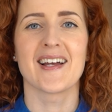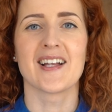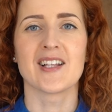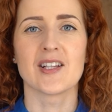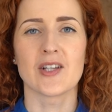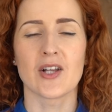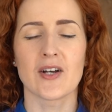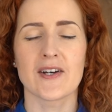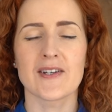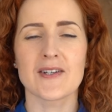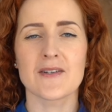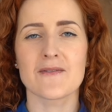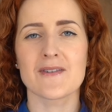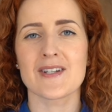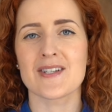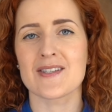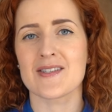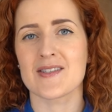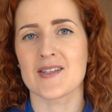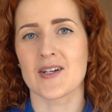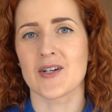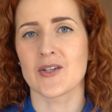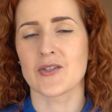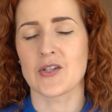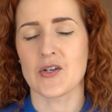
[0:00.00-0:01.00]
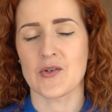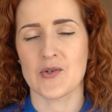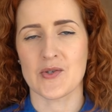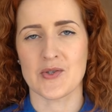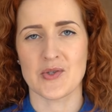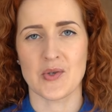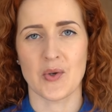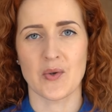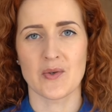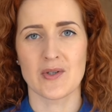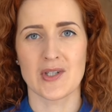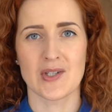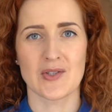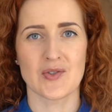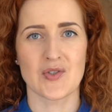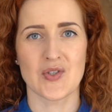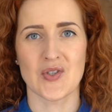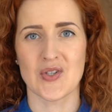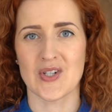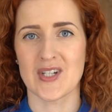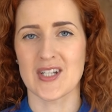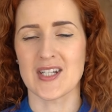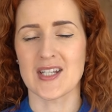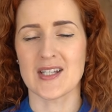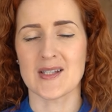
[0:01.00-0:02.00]
A lot of us start our sewing
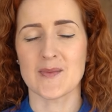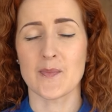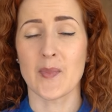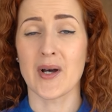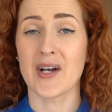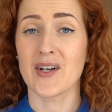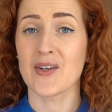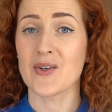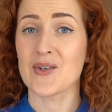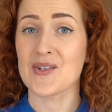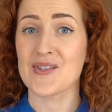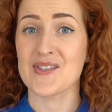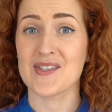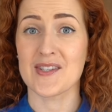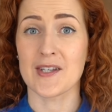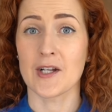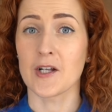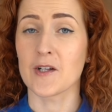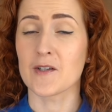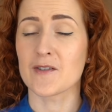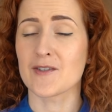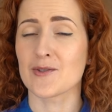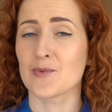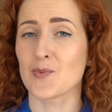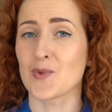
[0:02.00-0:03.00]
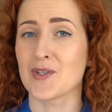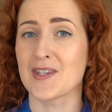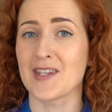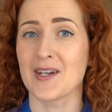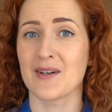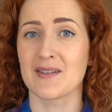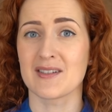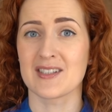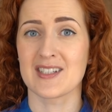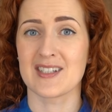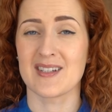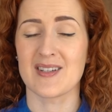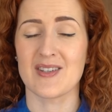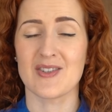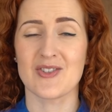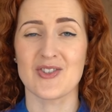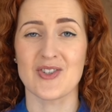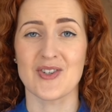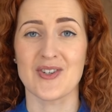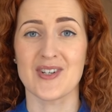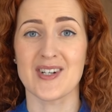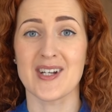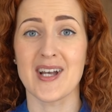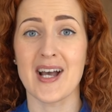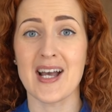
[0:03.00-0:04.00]
journeys by ourselves without a
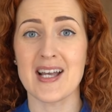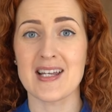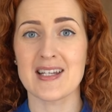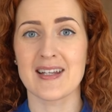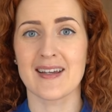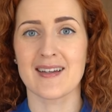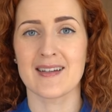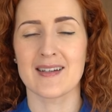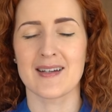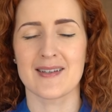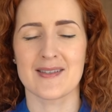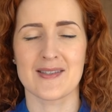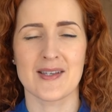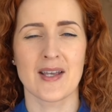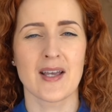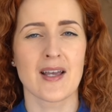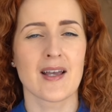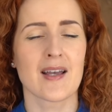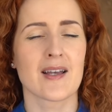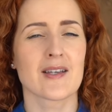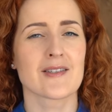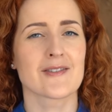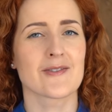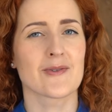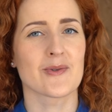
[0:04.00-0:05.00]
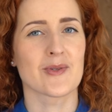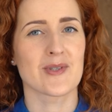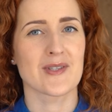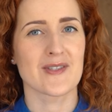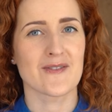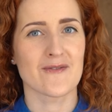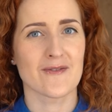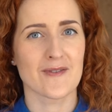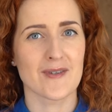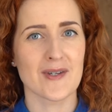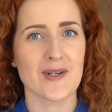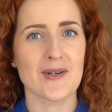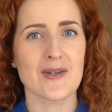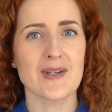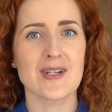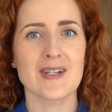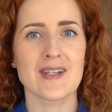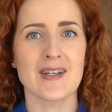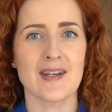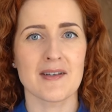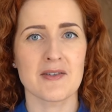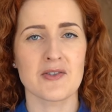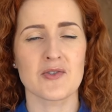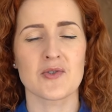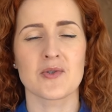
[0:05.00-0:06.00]
teacher guiding us, so it's very
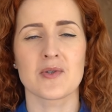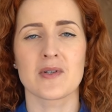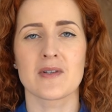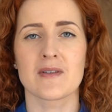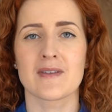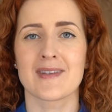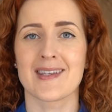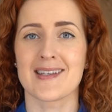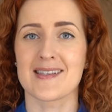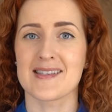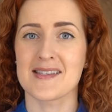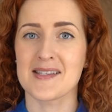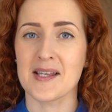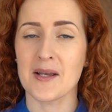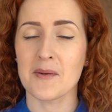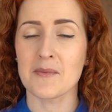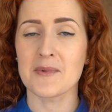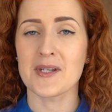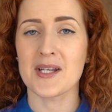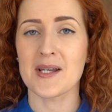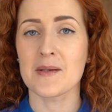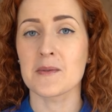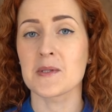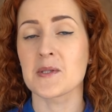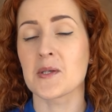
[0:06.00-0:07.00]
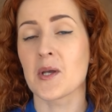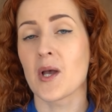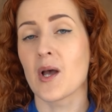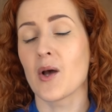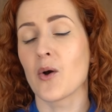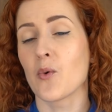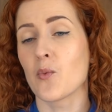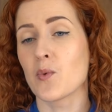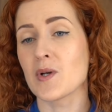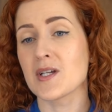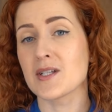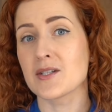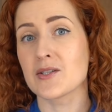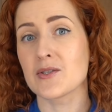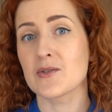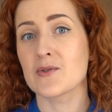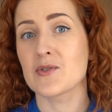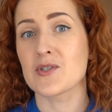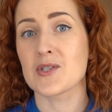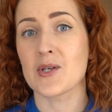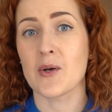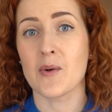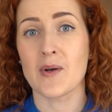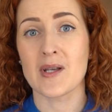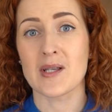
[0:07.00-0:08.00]
natural that sometimes we do
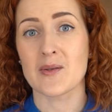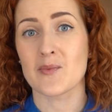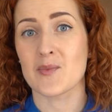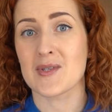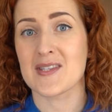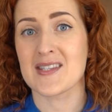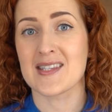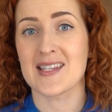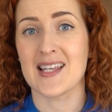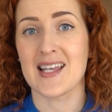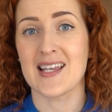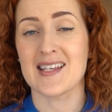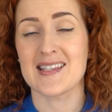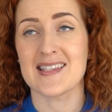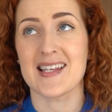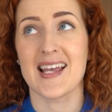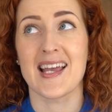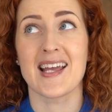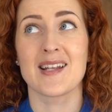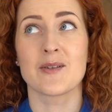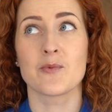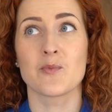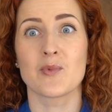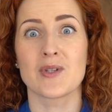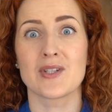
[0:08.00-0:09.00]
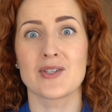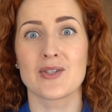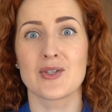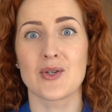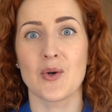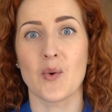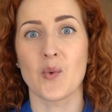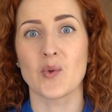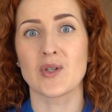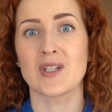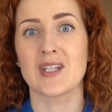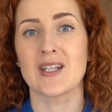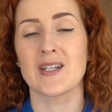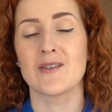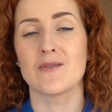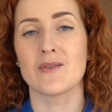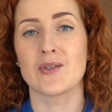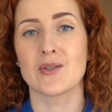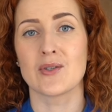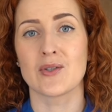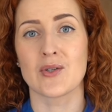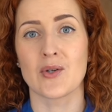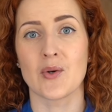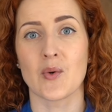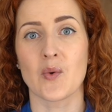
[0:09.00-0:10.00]
sewing mistakes and we don't
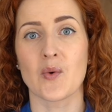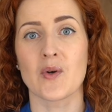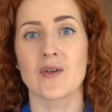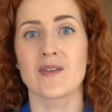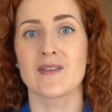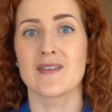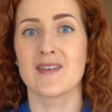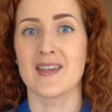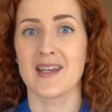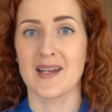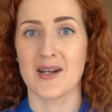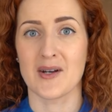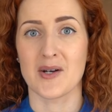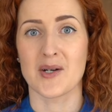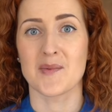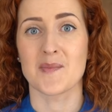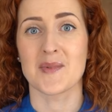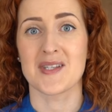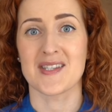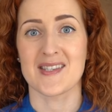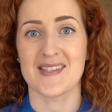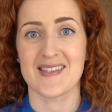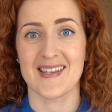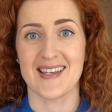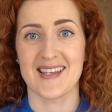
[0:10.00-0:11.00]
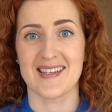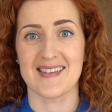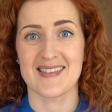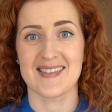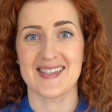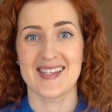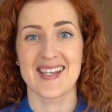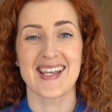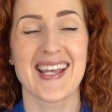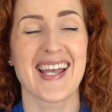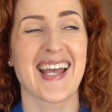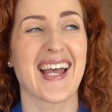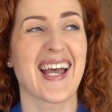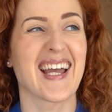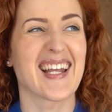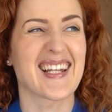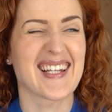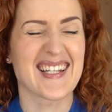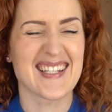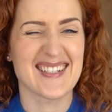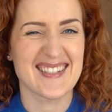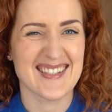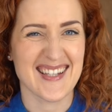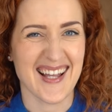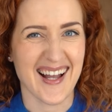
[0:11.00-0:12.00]
even know they are mistakes. At
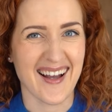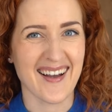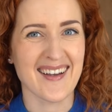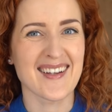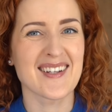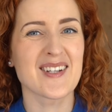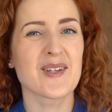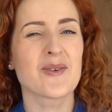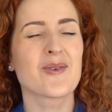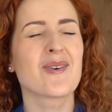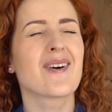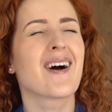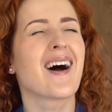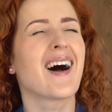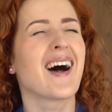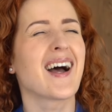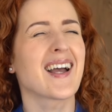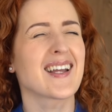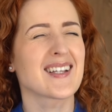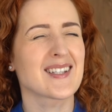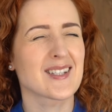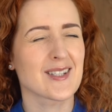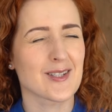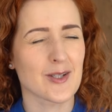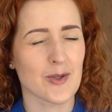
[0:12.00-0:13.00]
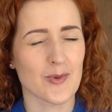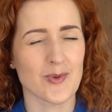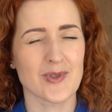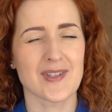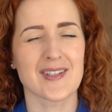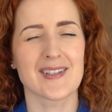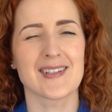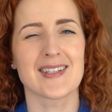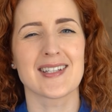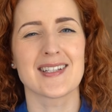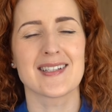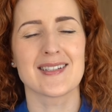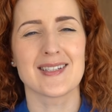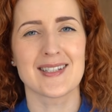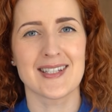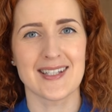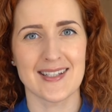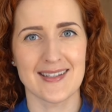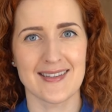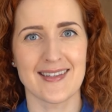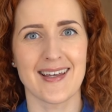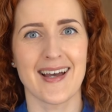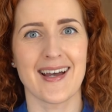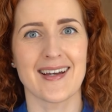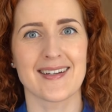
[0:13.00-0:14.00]
least I know I totally
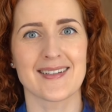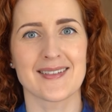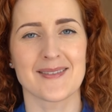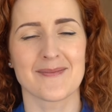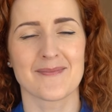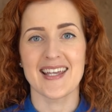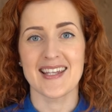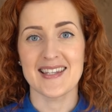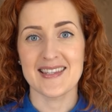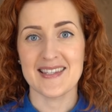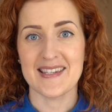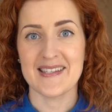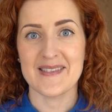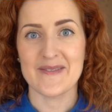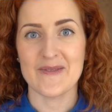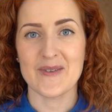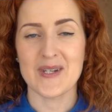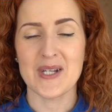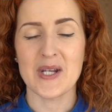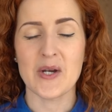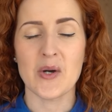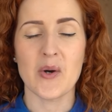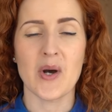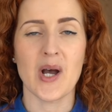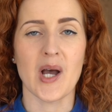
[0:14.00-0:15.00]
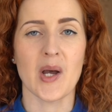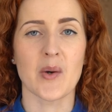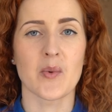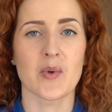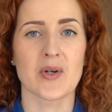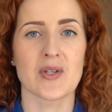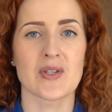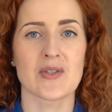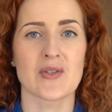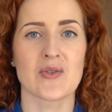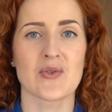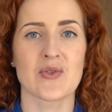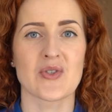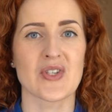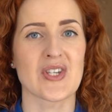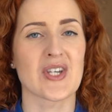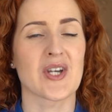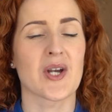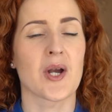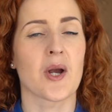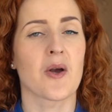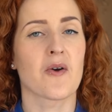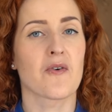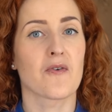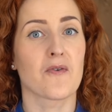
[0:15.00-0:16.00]
did that. In this video, I want to
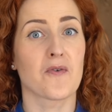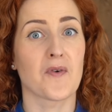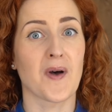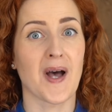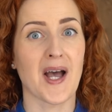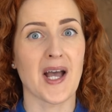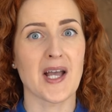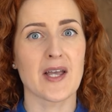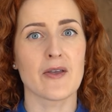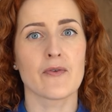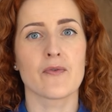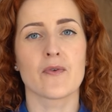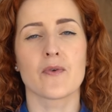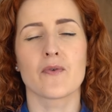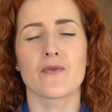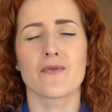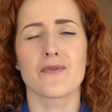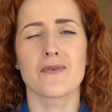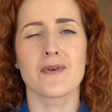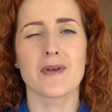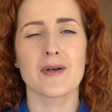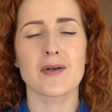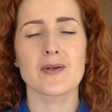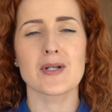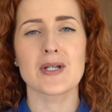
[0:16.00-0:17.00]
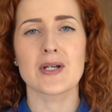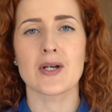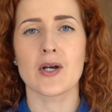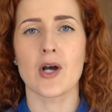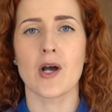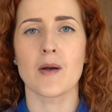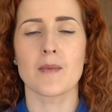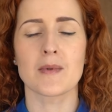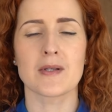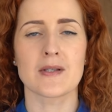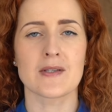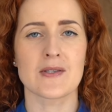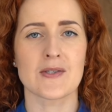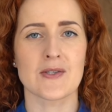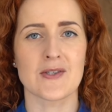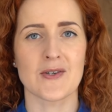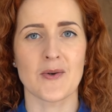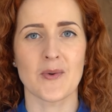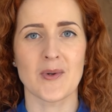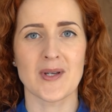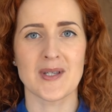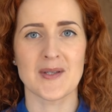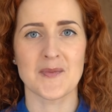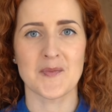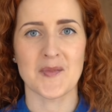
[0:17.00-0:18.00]
share 5 very common
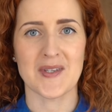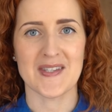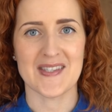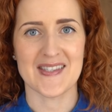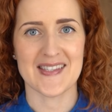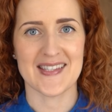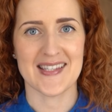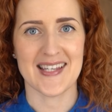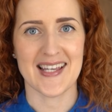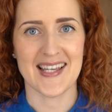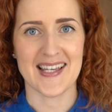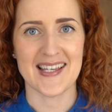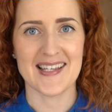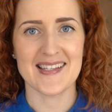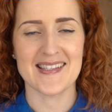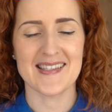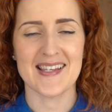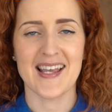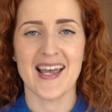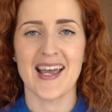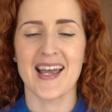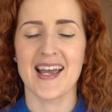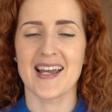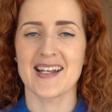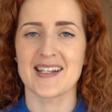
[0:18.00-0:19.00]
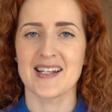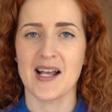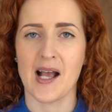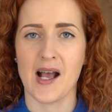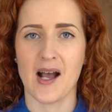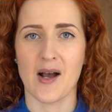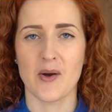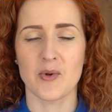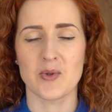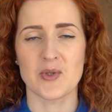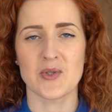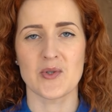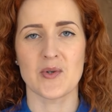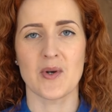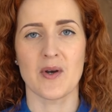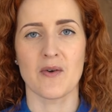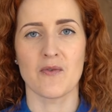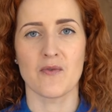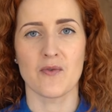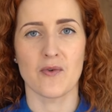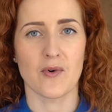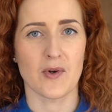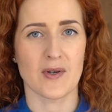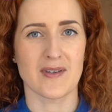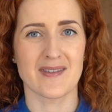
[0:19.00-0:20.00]
sewing mistakes and how to
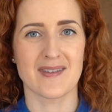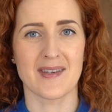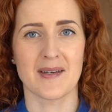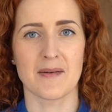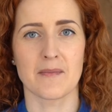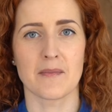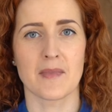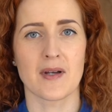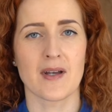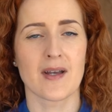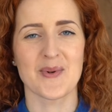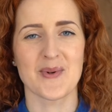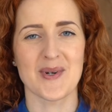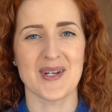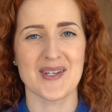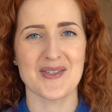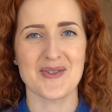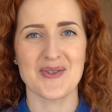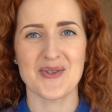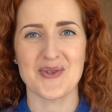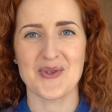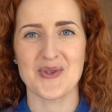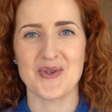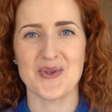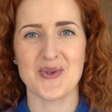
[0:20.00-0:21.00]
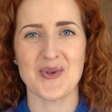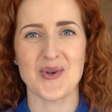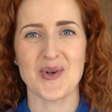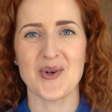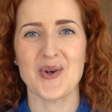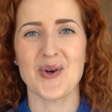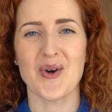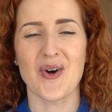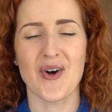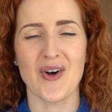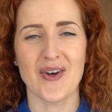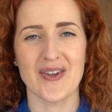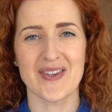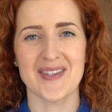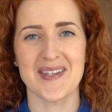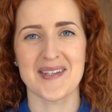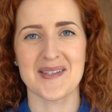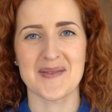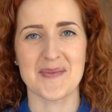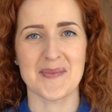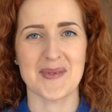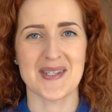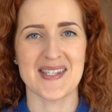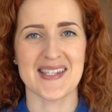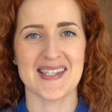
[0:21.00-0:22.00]
avoid them. Rest assured, all
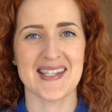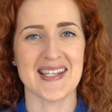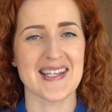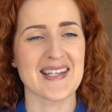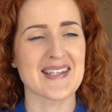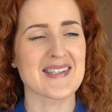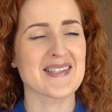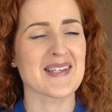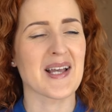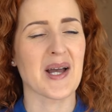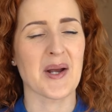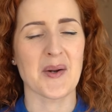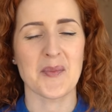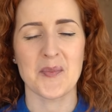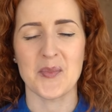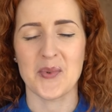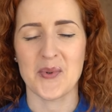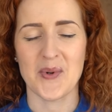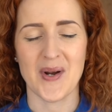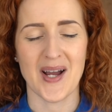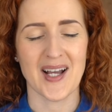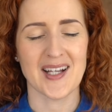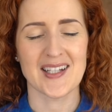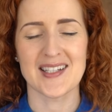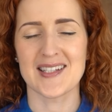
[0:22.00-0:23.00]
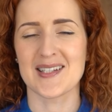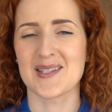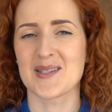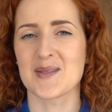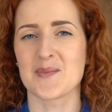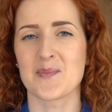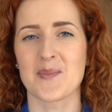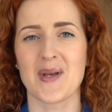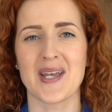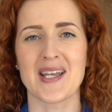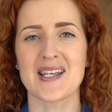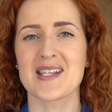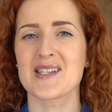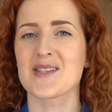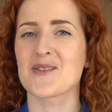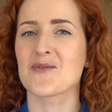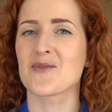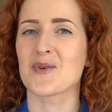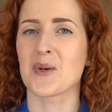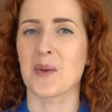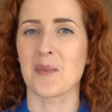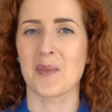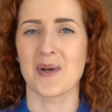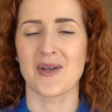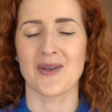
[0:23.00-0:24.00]
these mistakes are practice-based
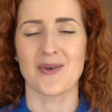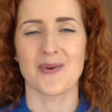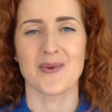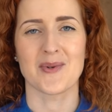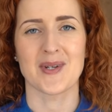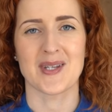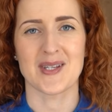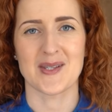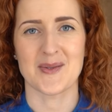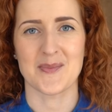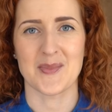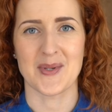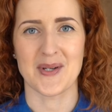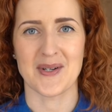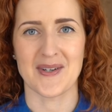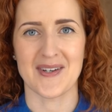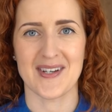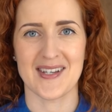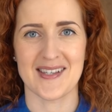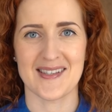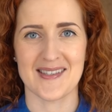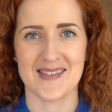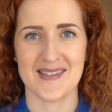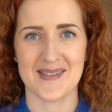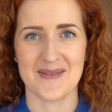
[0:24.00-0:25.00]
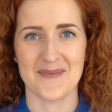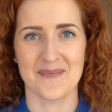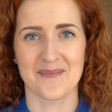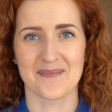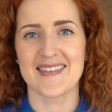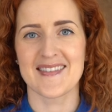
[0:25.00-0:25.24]
from my own experience.